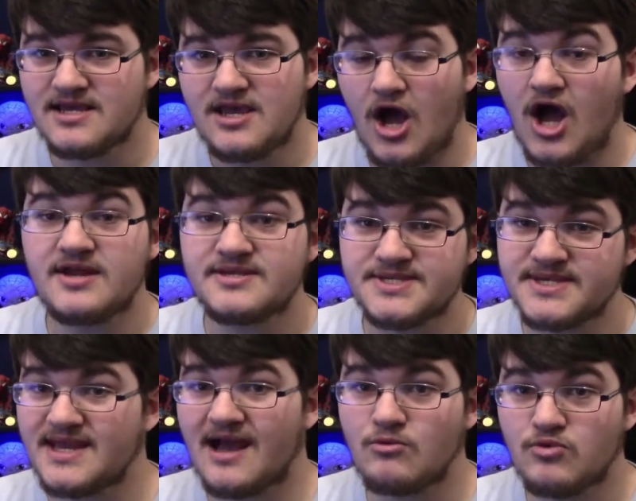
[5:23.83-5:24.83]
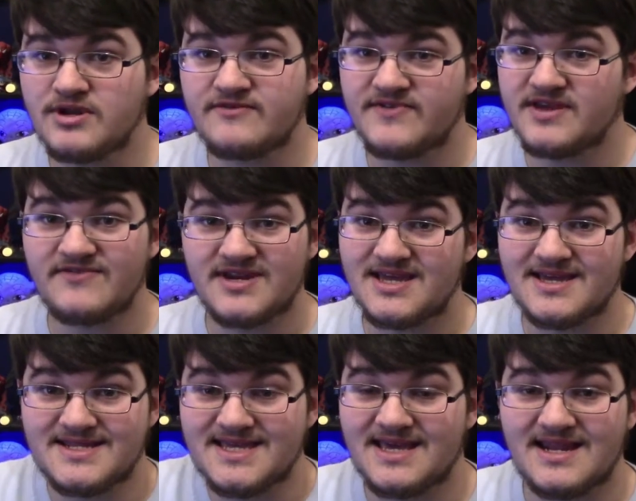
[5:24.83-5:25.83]
Honestly, I would have given it a
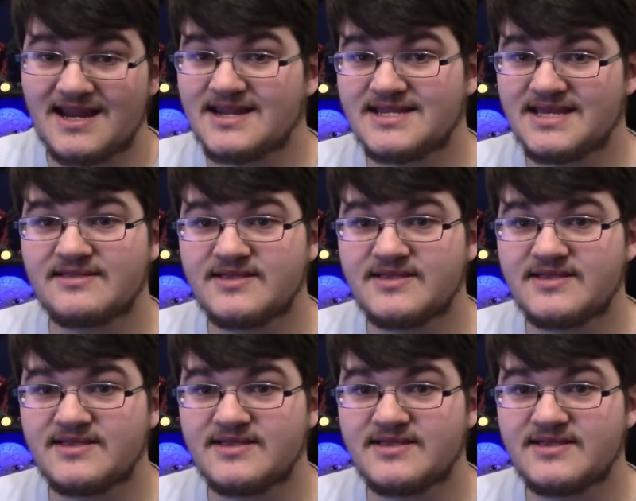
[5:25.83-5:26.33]
10 out of 10.